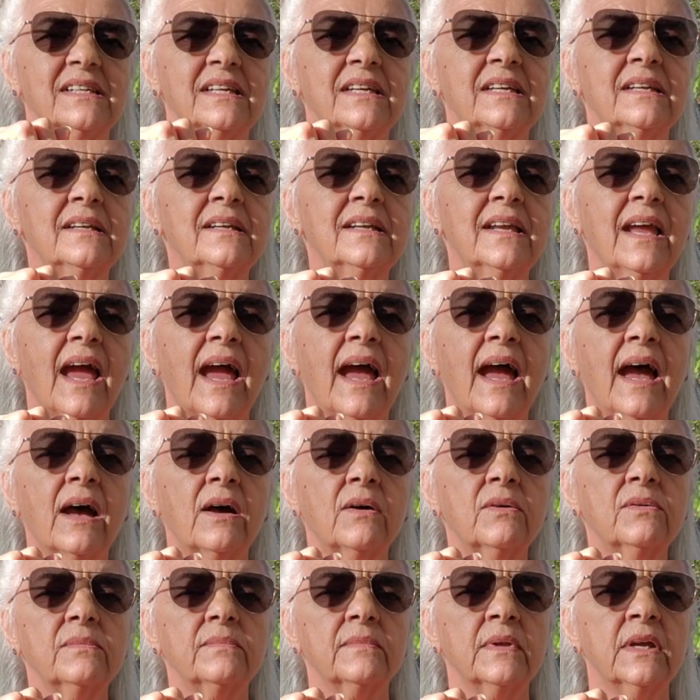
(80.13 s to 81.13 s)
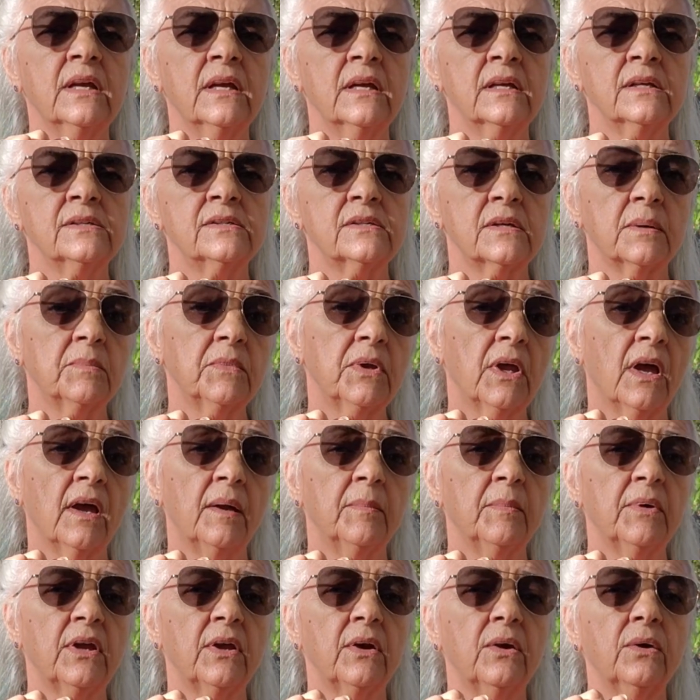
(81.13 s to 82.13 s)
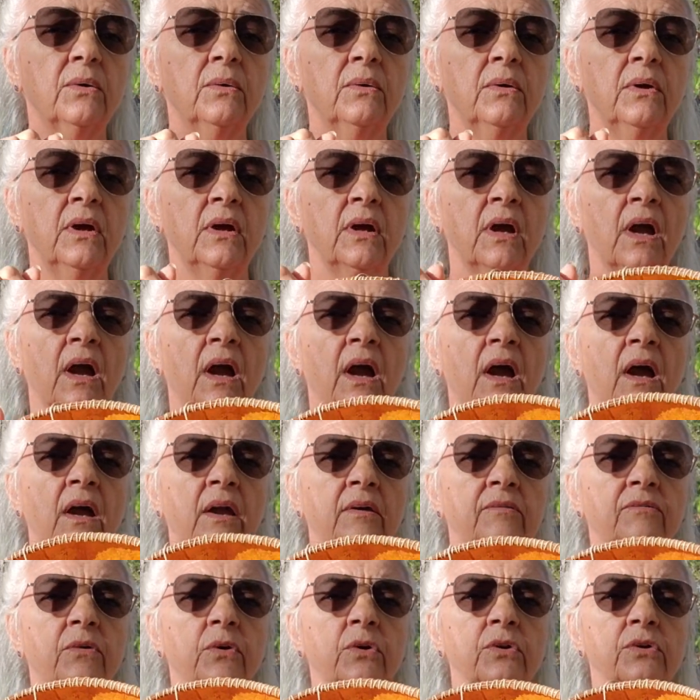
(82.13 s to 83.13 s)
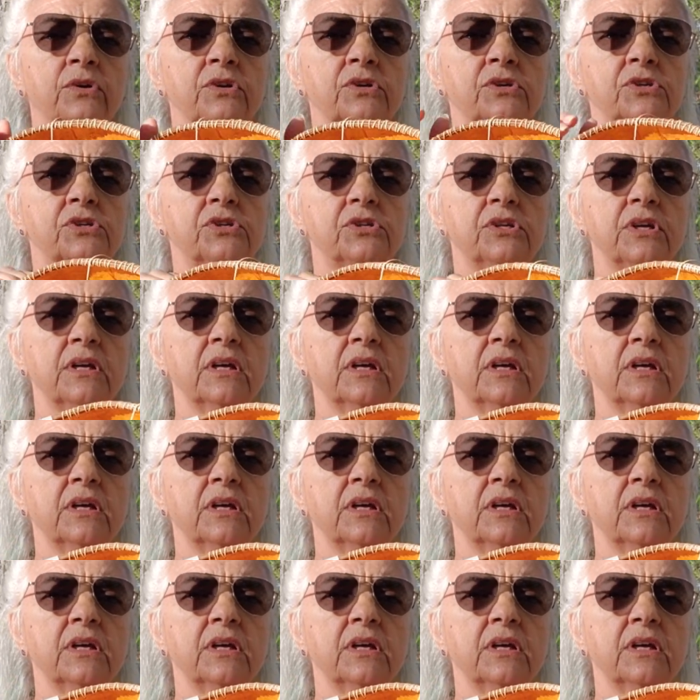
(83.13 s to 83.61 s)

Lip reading: in out some time ago. I varnished